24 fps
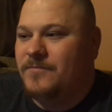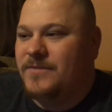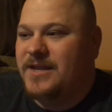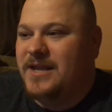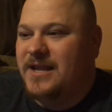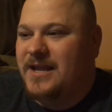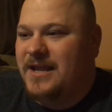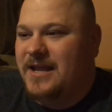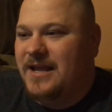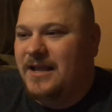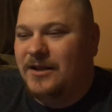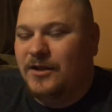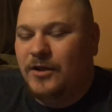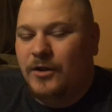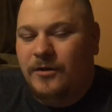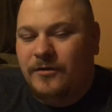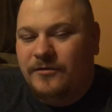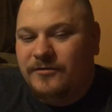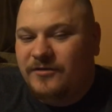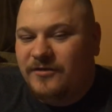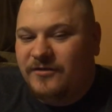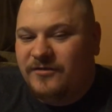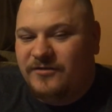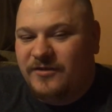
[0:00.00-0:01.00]
he
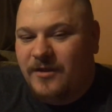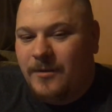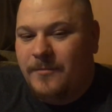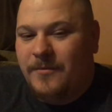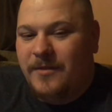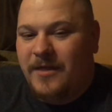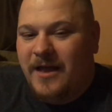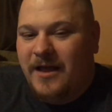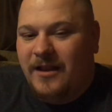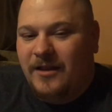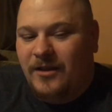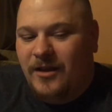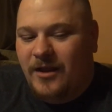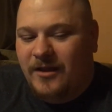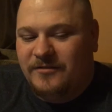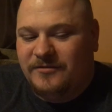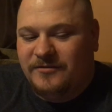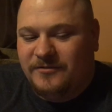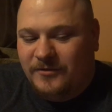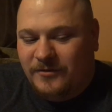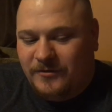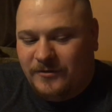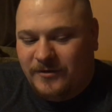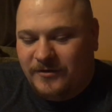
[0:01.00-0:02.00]
loses some of that
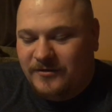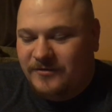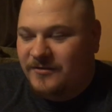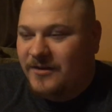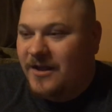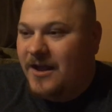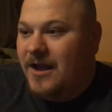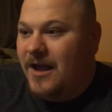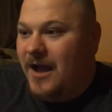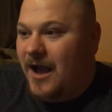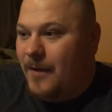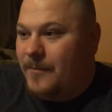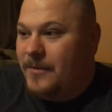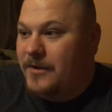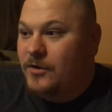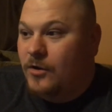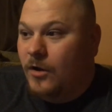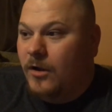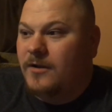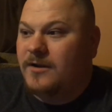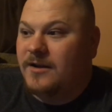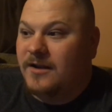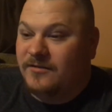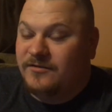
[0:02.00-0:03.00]
luster. Because I mean,
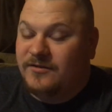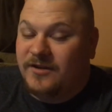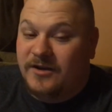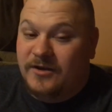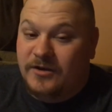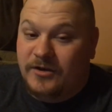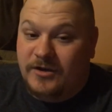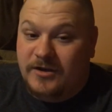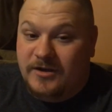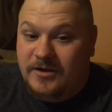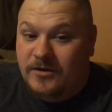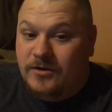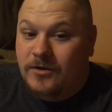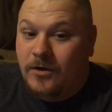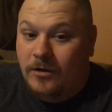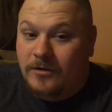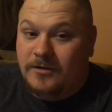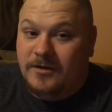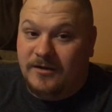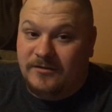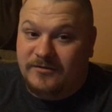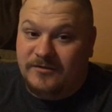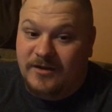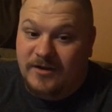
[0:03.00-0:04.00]
Goldust can
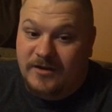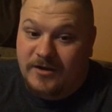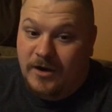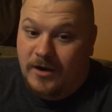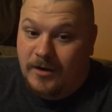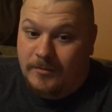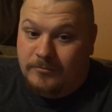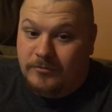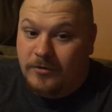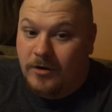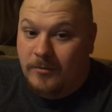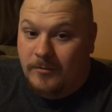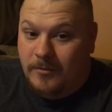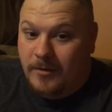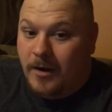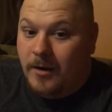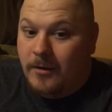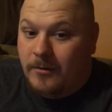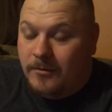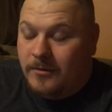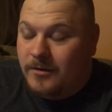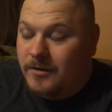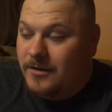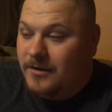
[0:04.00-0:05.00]
cut a promo,
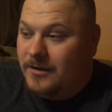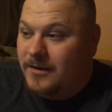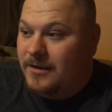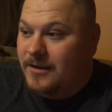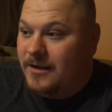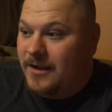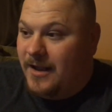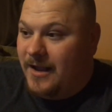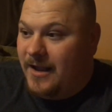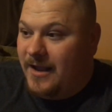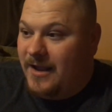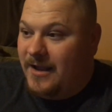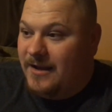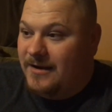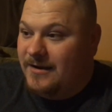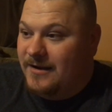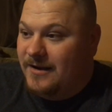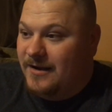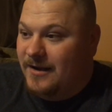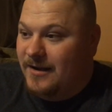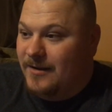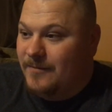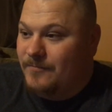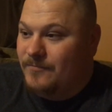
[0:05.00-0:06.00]
and
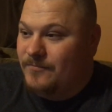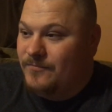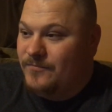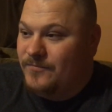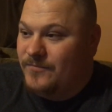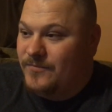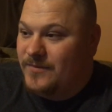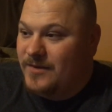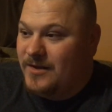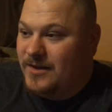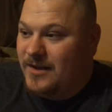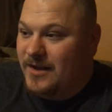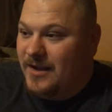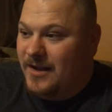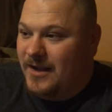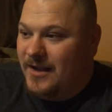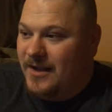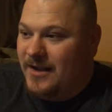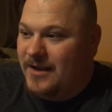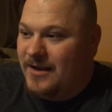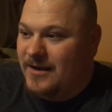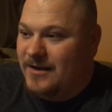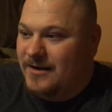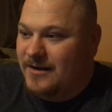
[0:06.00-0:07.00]

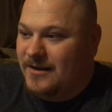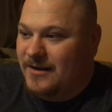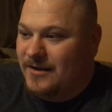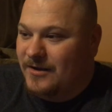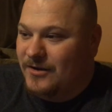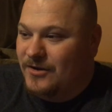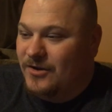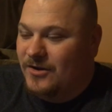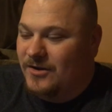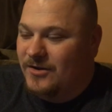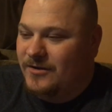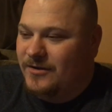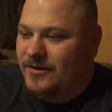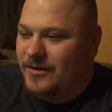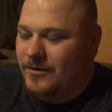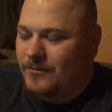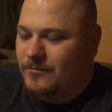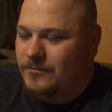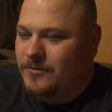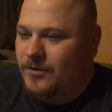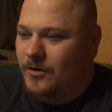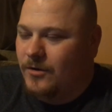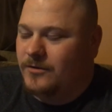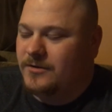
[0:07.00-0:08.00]
you
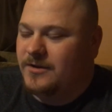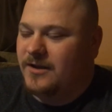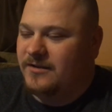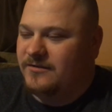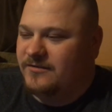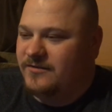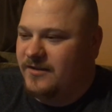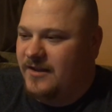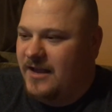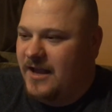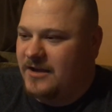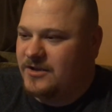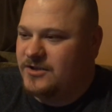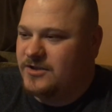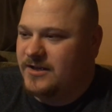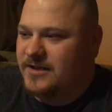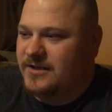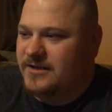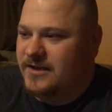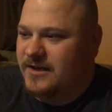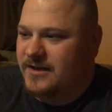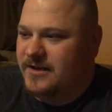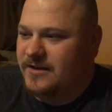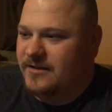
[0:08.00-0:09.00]
know, Goldust actually
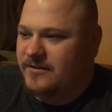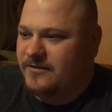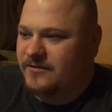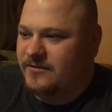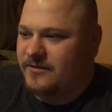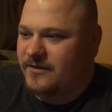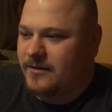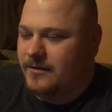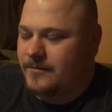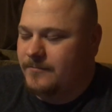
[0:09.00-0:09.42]
did his